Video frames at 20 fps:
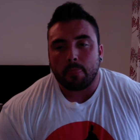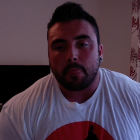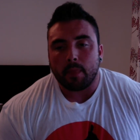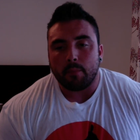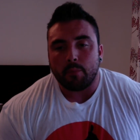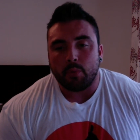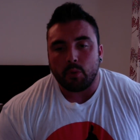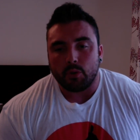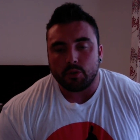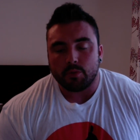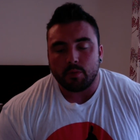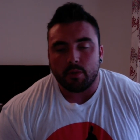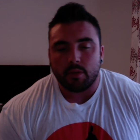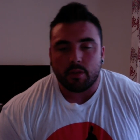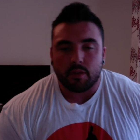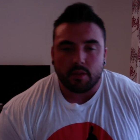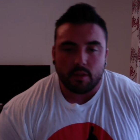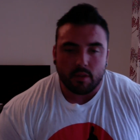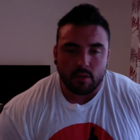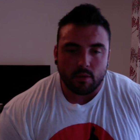
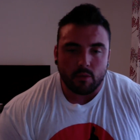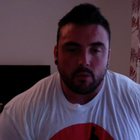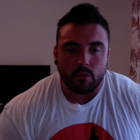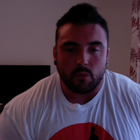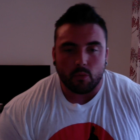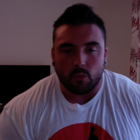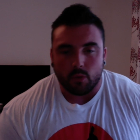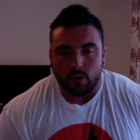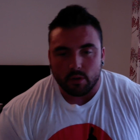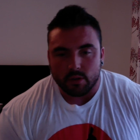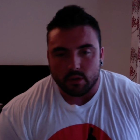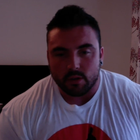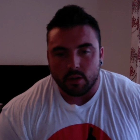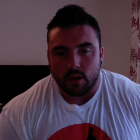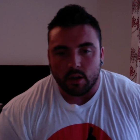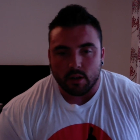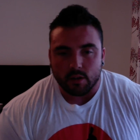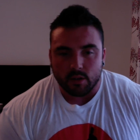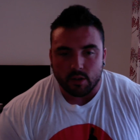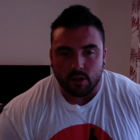Portsmouth wasn't
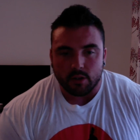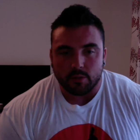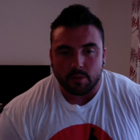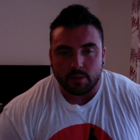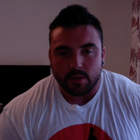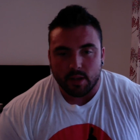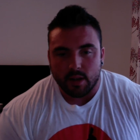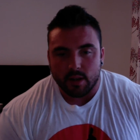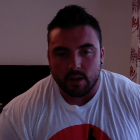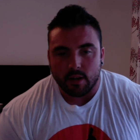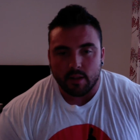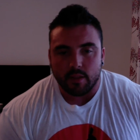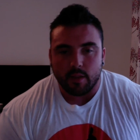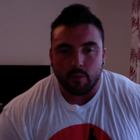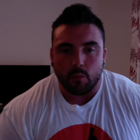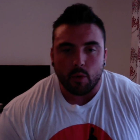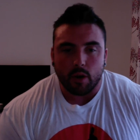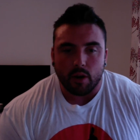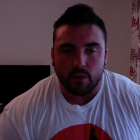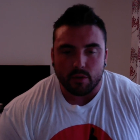100%, and then
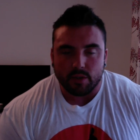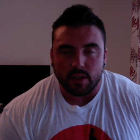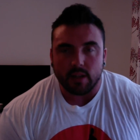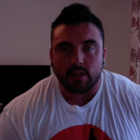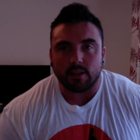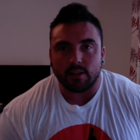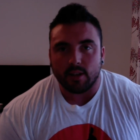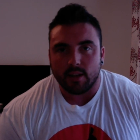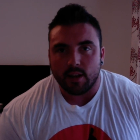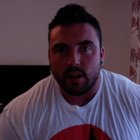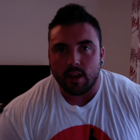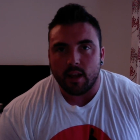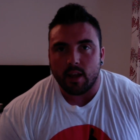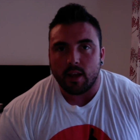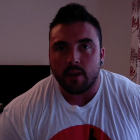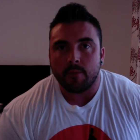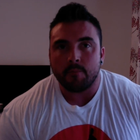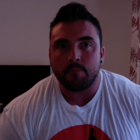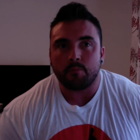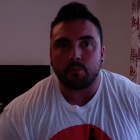when I settled in
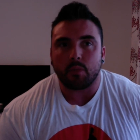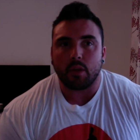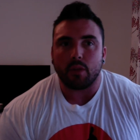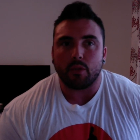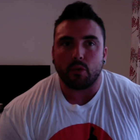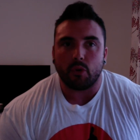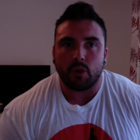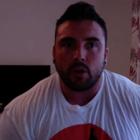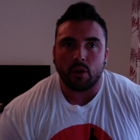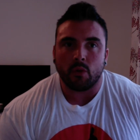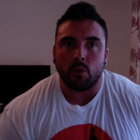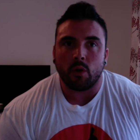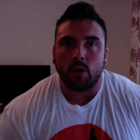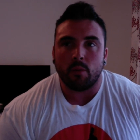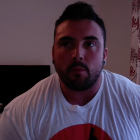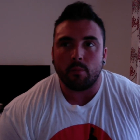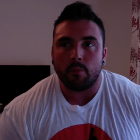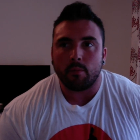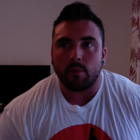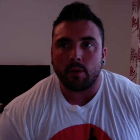here, I thought, you know what,
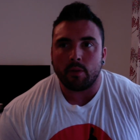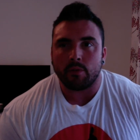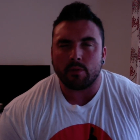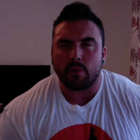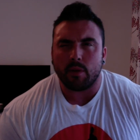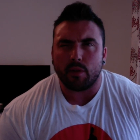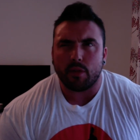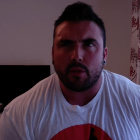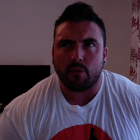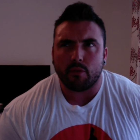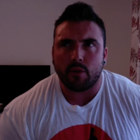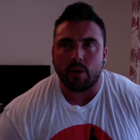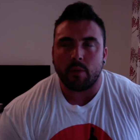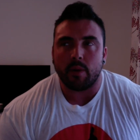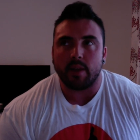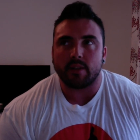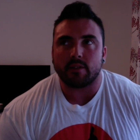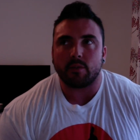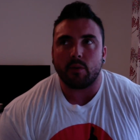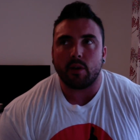it was about 3
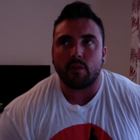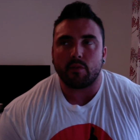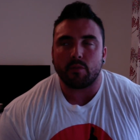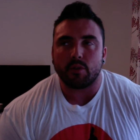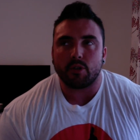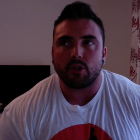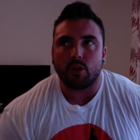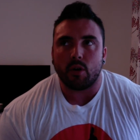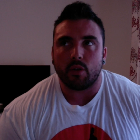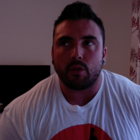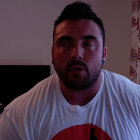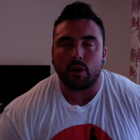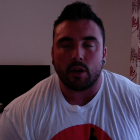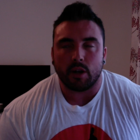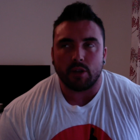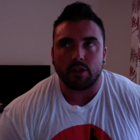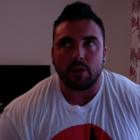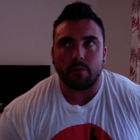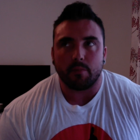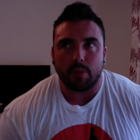weeks away from the show. I thought I'm going
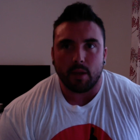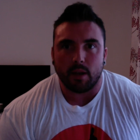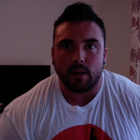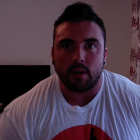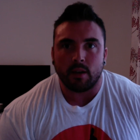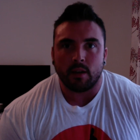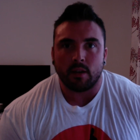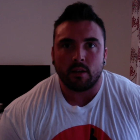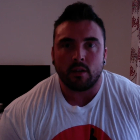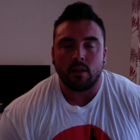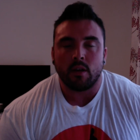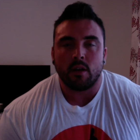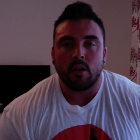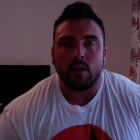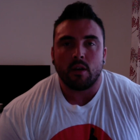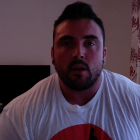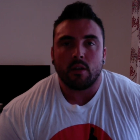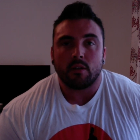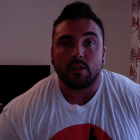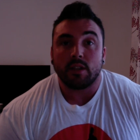to jump in,
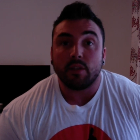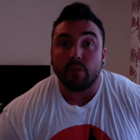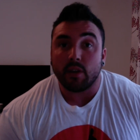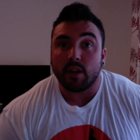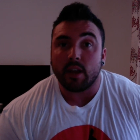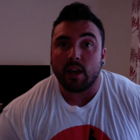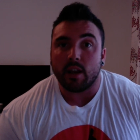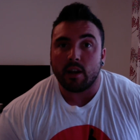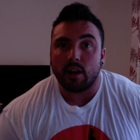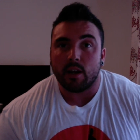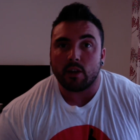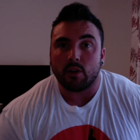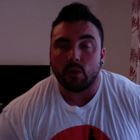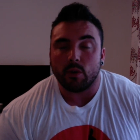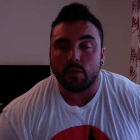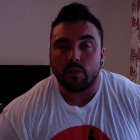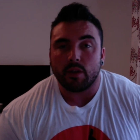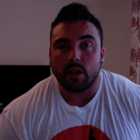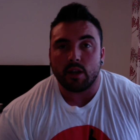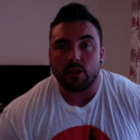see if I can get an early
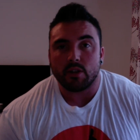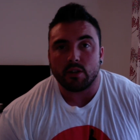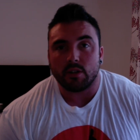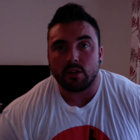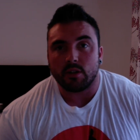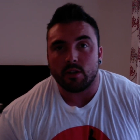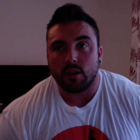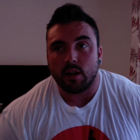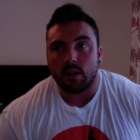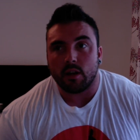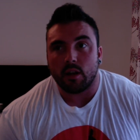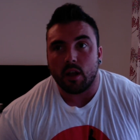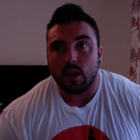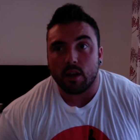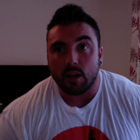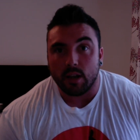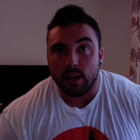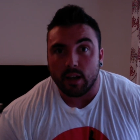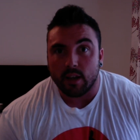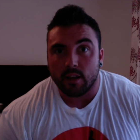qualification, and
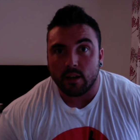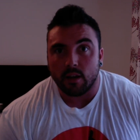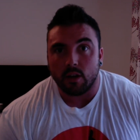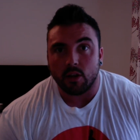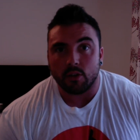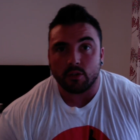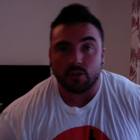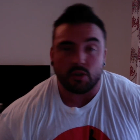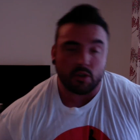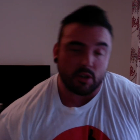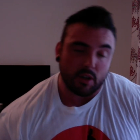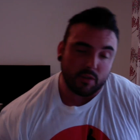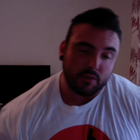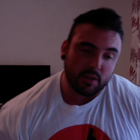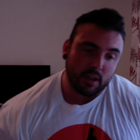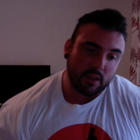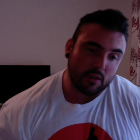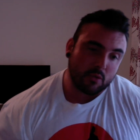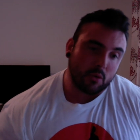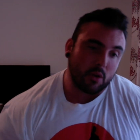luckily I looked good enough to
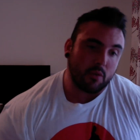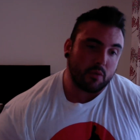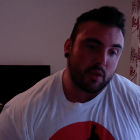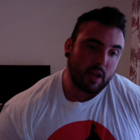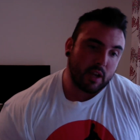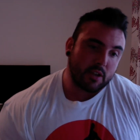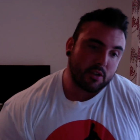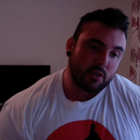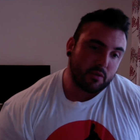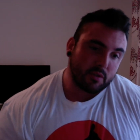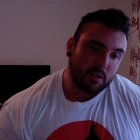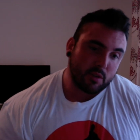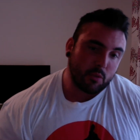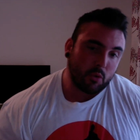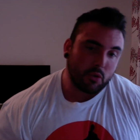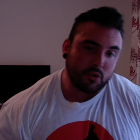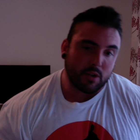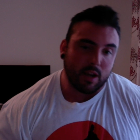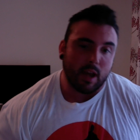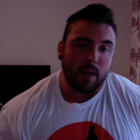get the qualification. Obviously
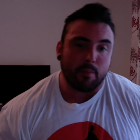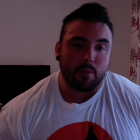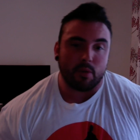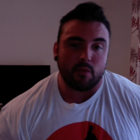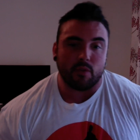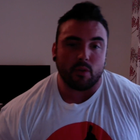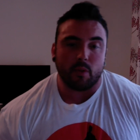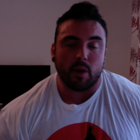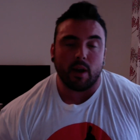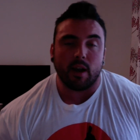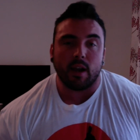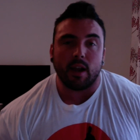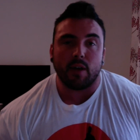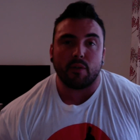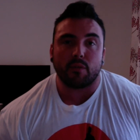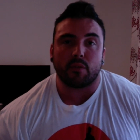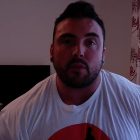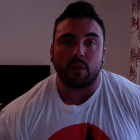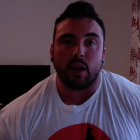wasn't happy with the way I left.